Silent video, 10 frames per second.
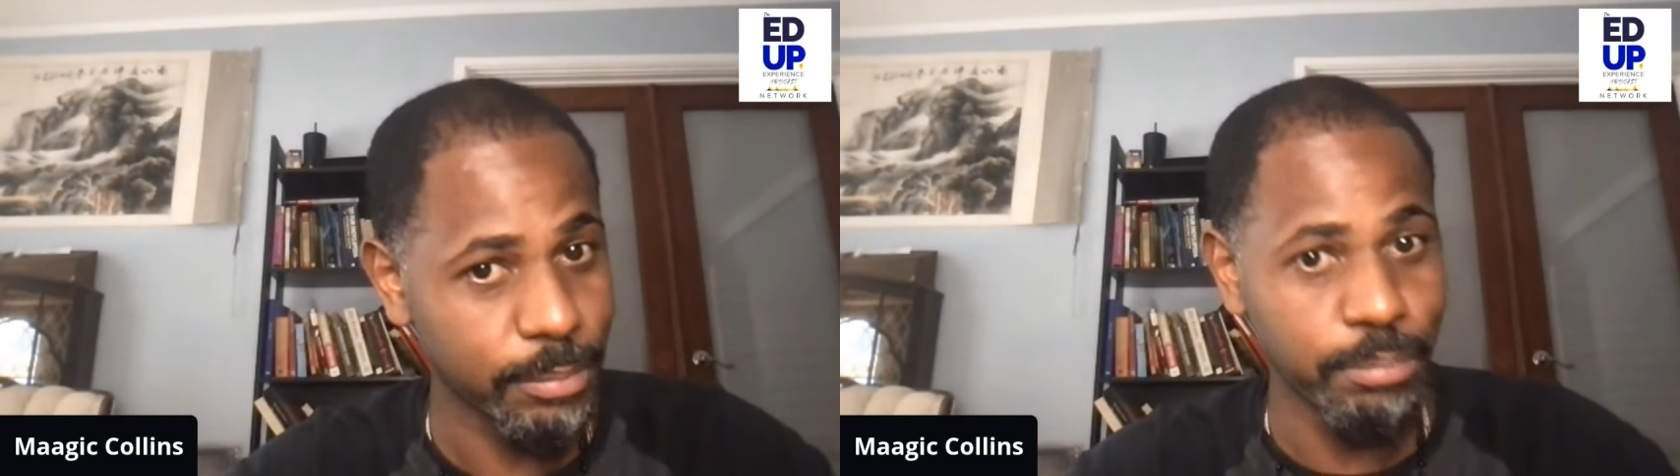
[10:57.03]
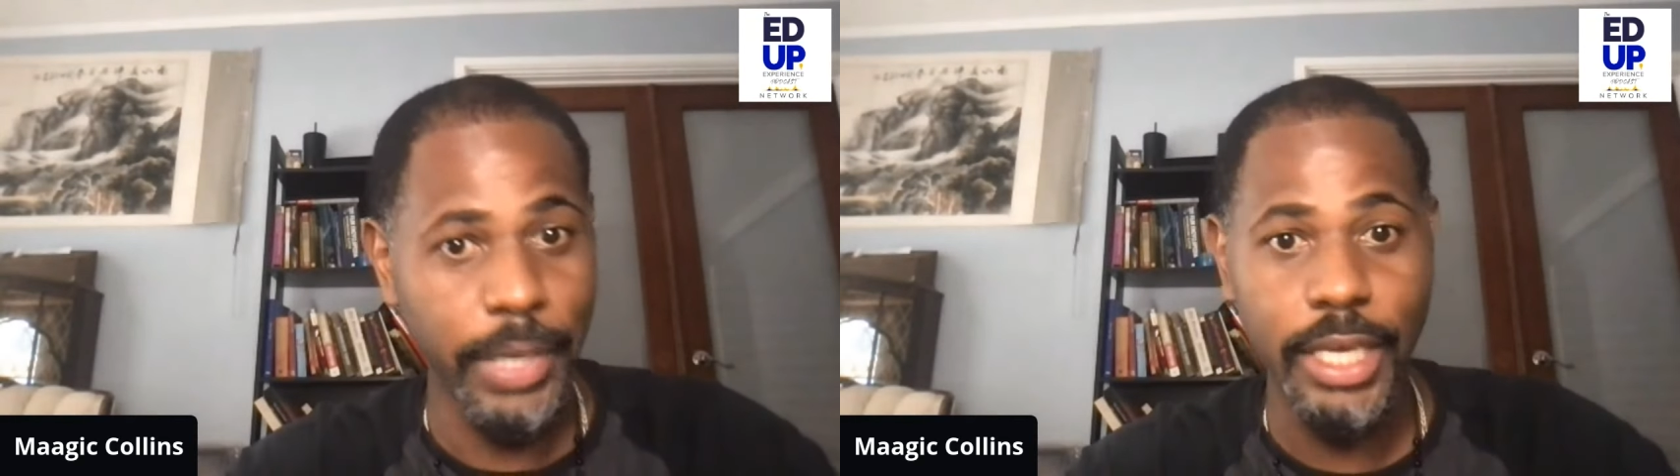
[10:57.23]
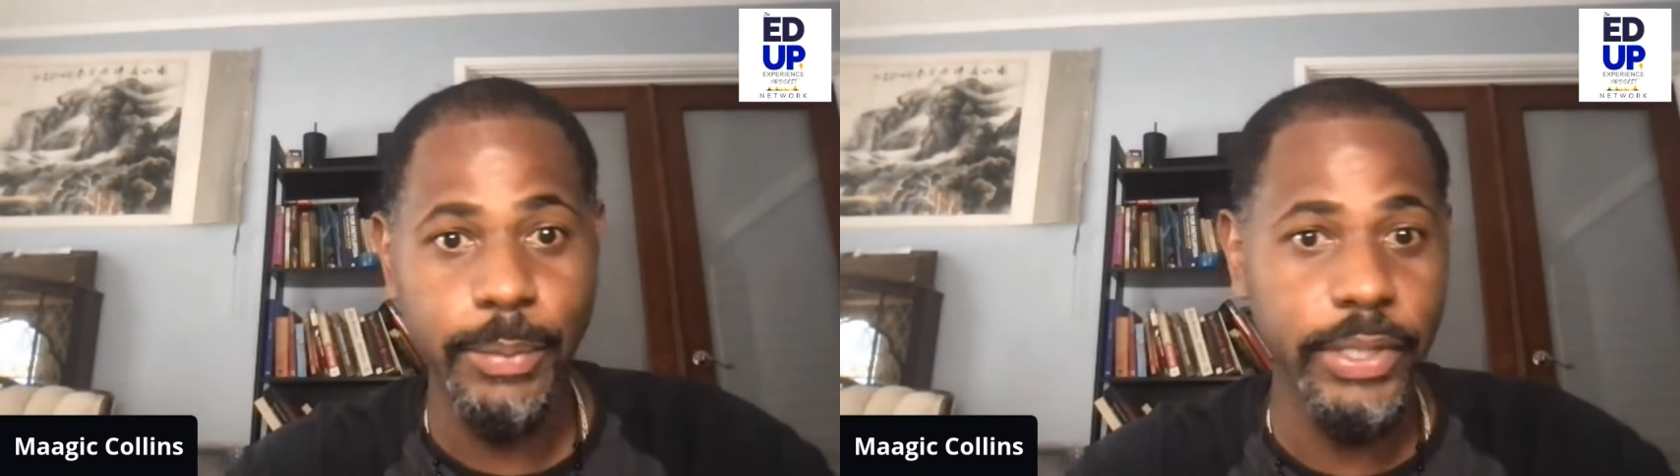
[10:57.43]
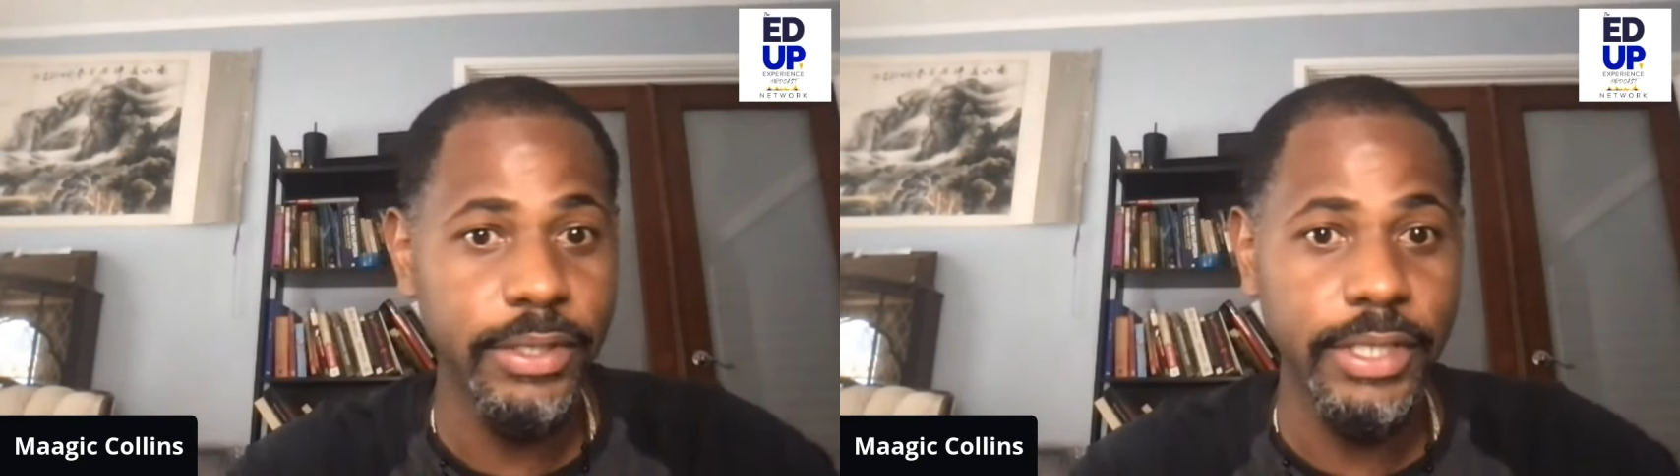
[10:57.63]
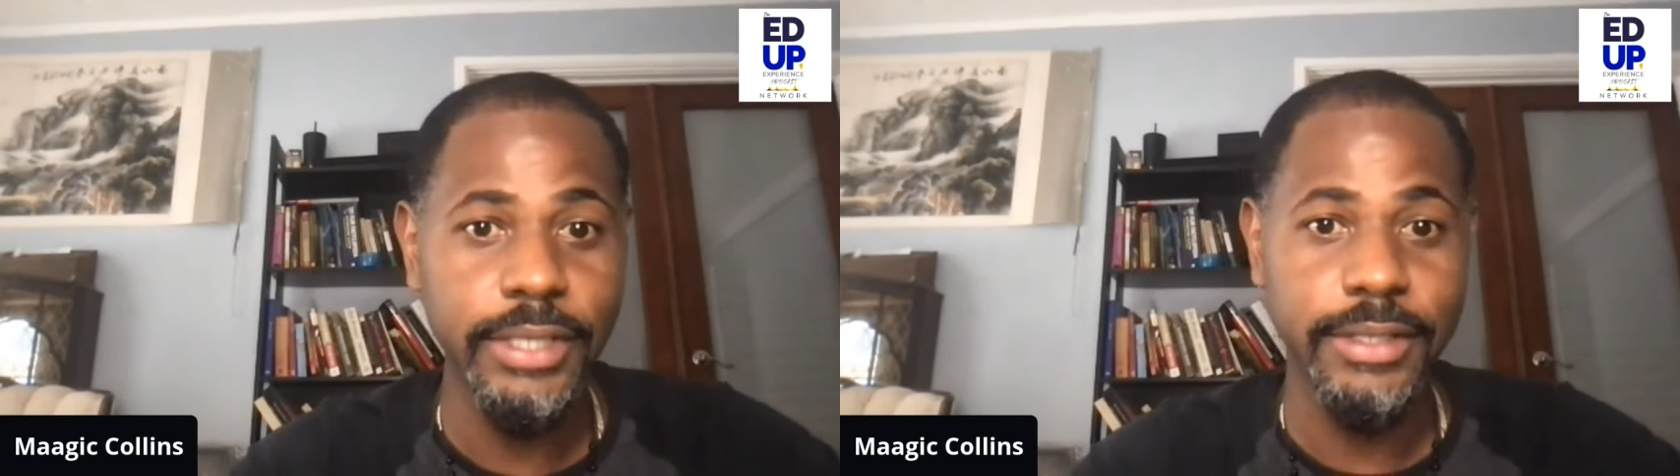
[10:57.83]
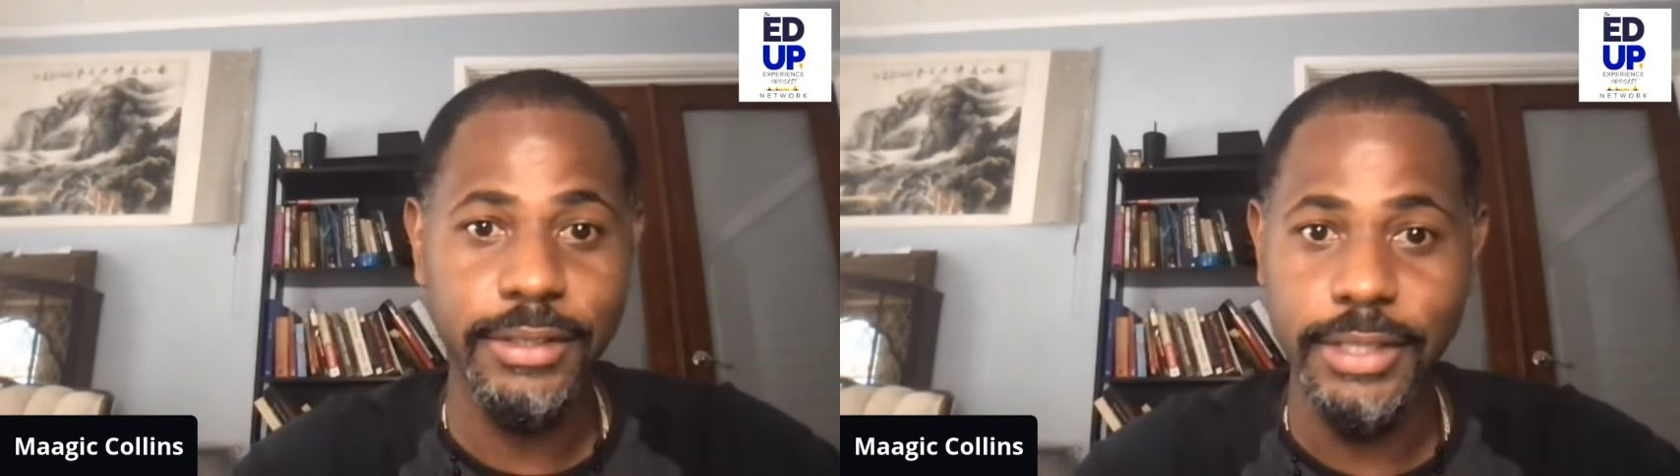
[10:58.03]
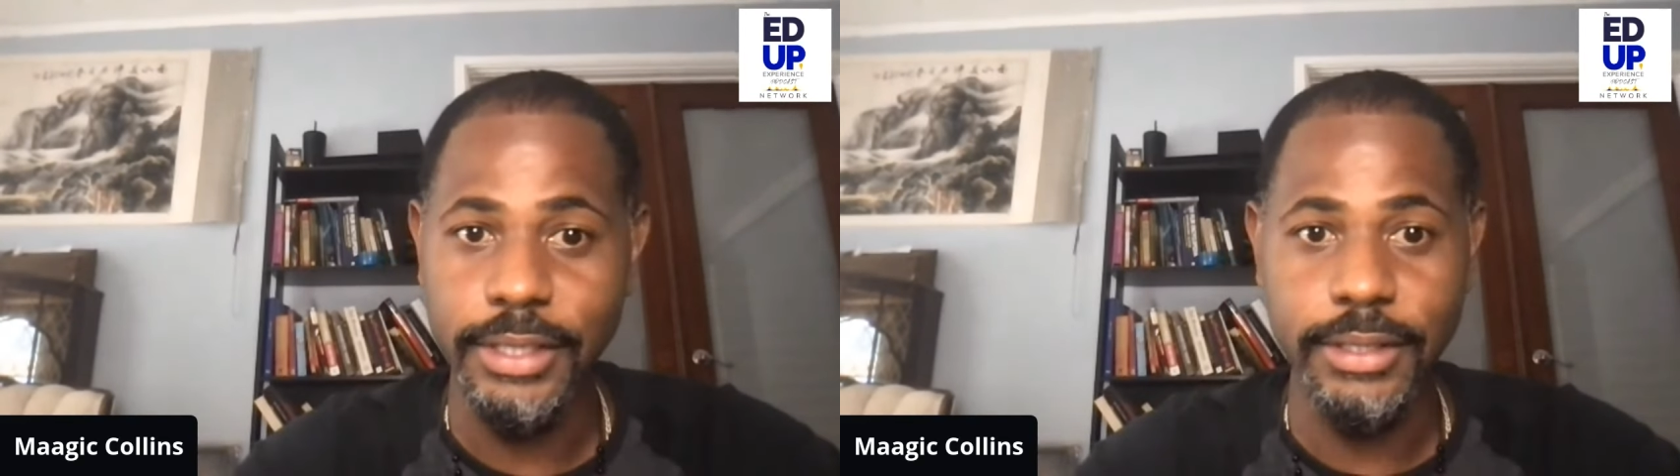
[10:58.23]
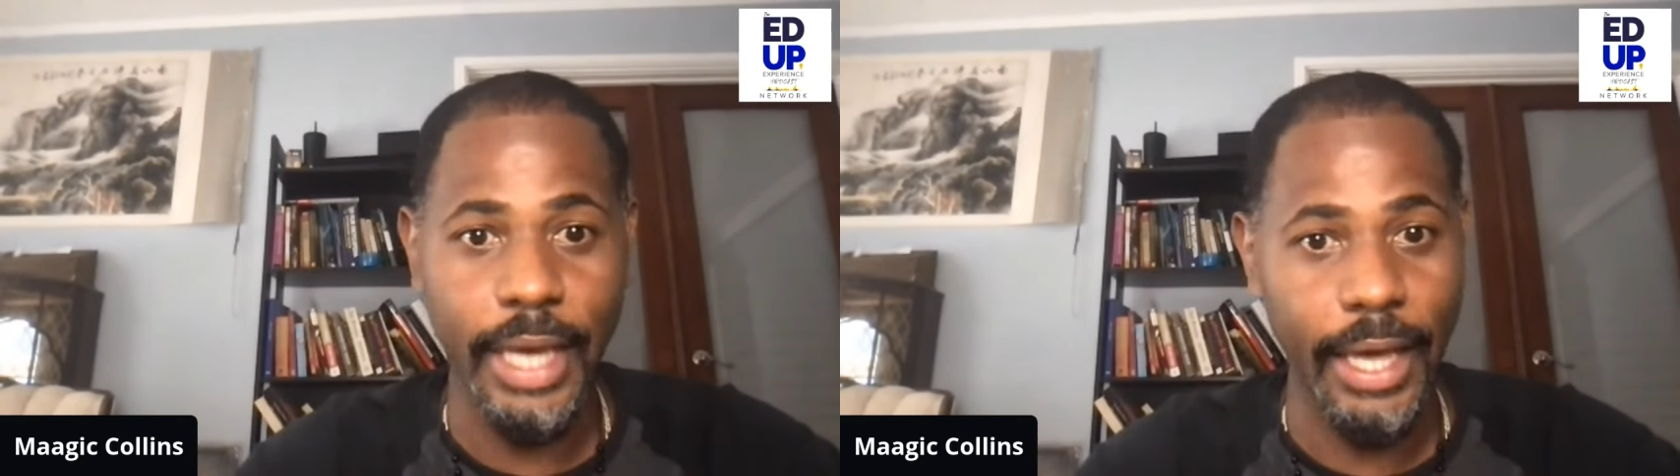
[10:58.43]
maybe
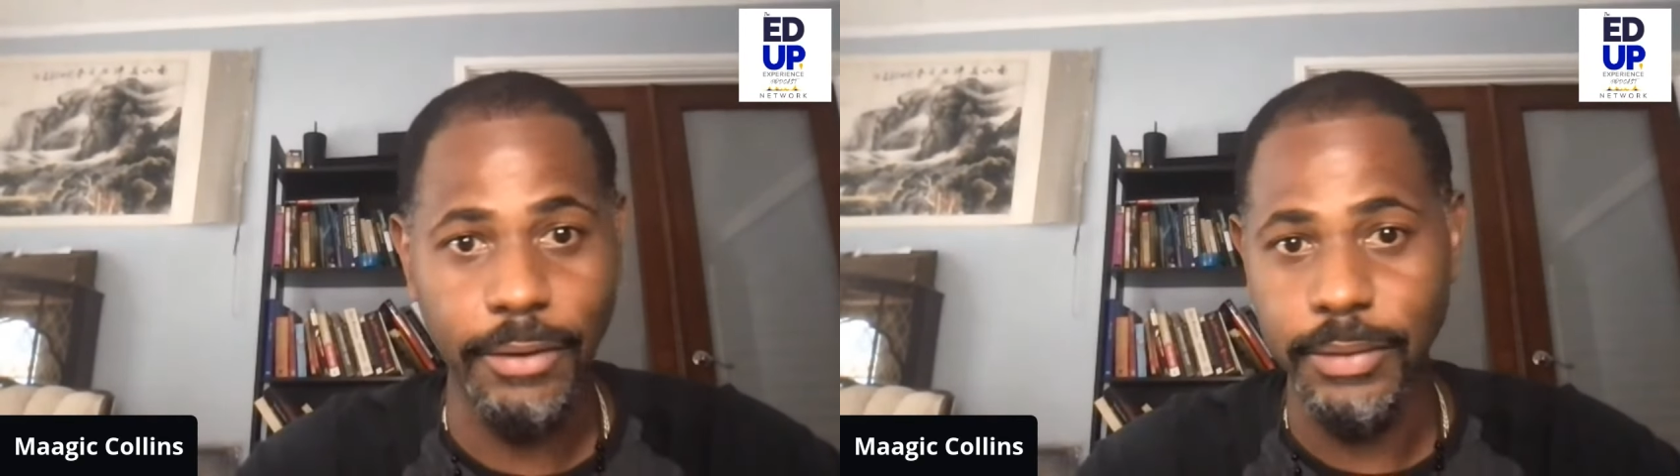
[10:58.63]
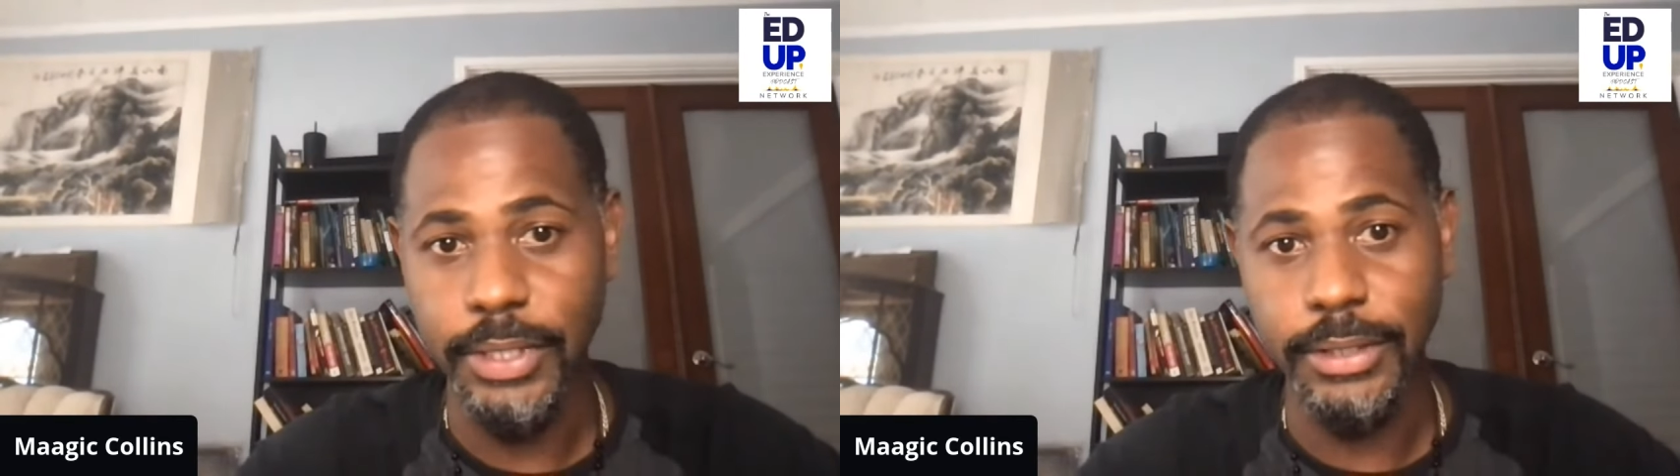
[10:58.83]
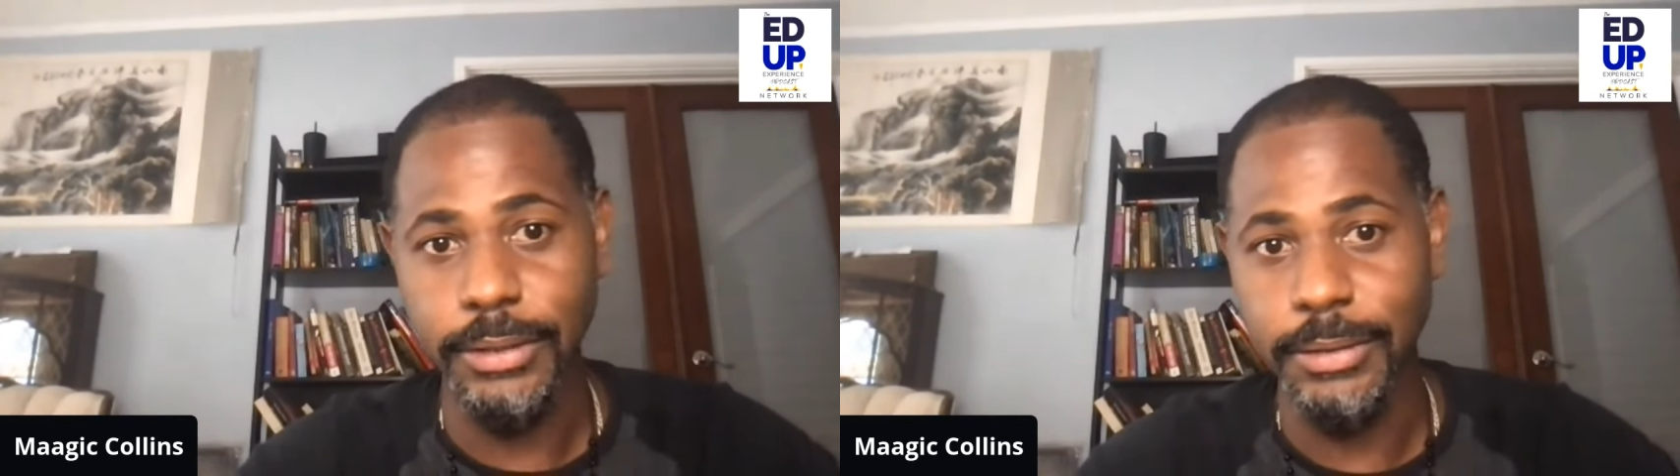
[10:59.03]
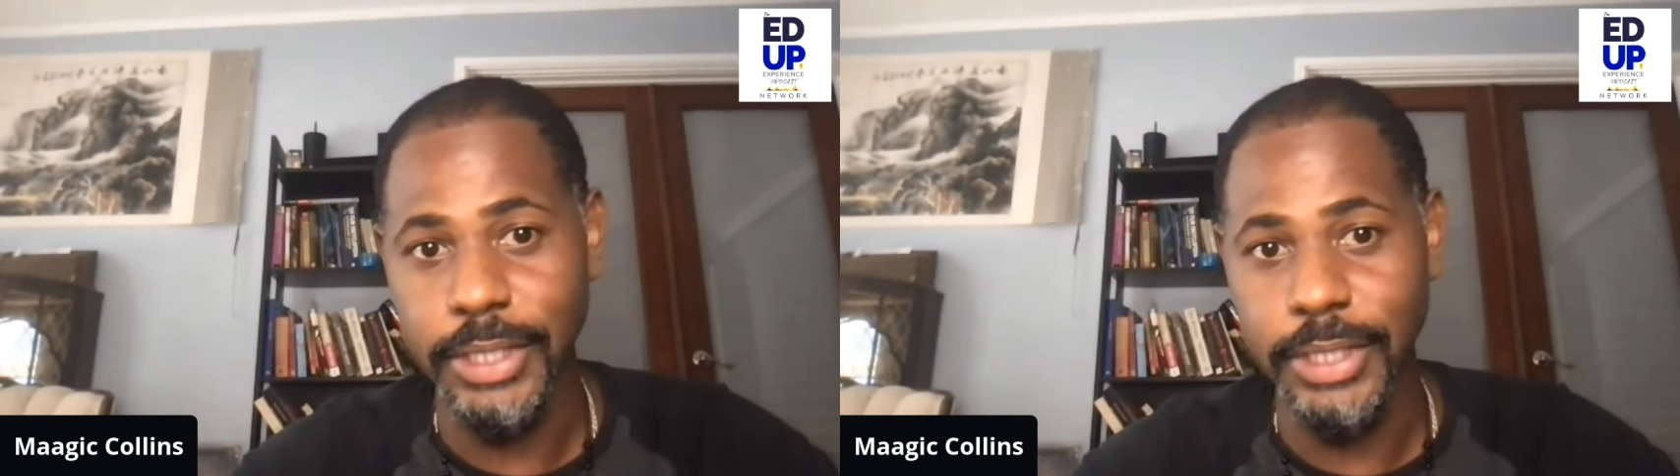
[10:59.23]
decently, I don't know.